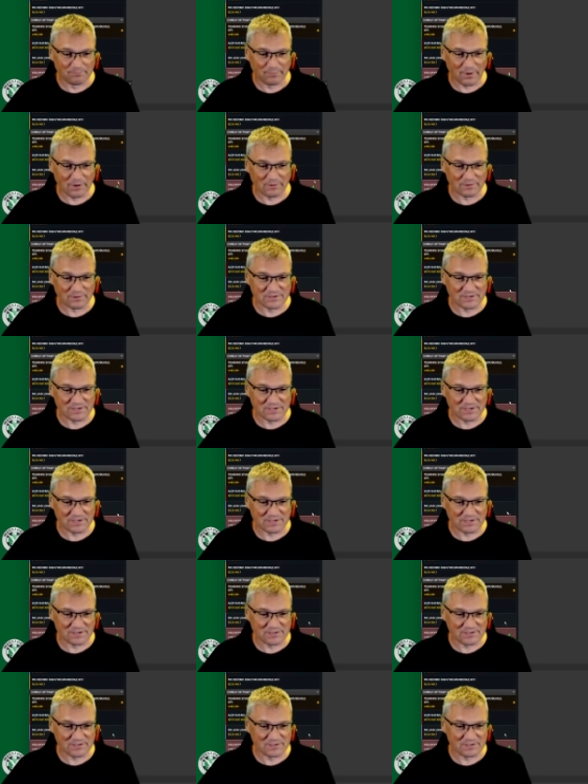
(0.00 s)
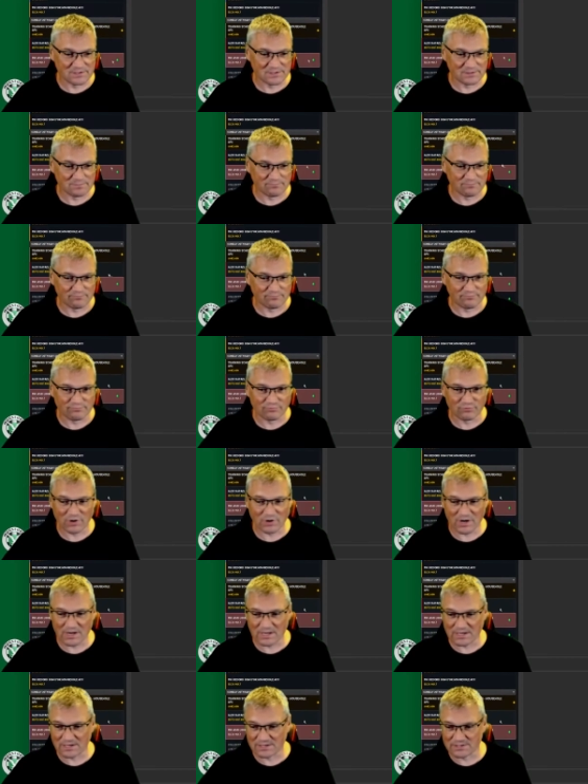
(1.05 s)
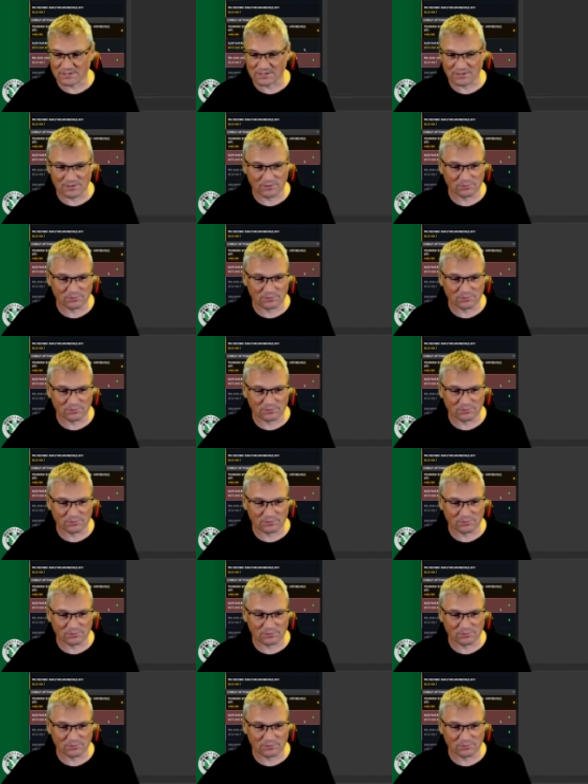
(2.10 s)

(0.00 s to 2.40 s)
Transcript: Bonuses, breaks,